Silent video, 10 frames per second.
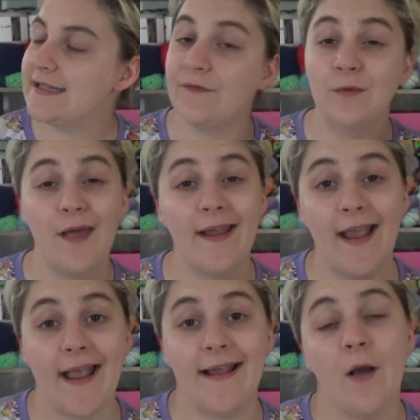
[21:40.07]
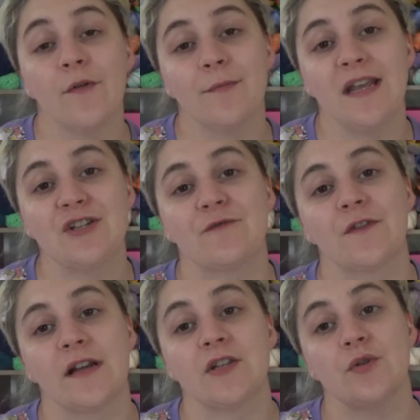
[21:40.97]
If you like hanging out with me, don't
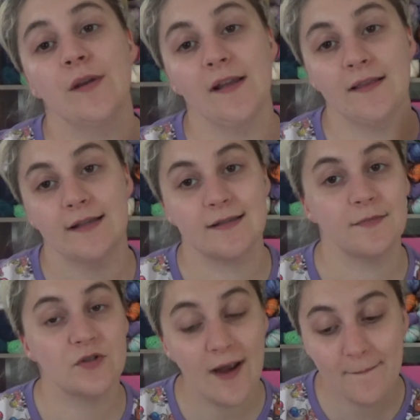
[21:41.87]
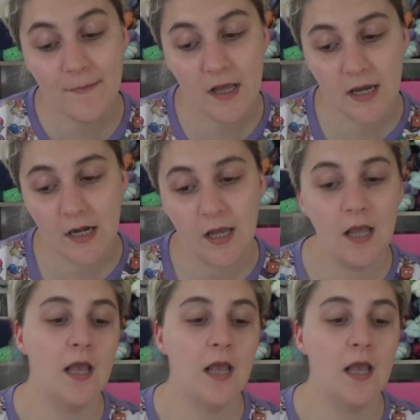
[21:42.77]
forget to hit that subscribe button.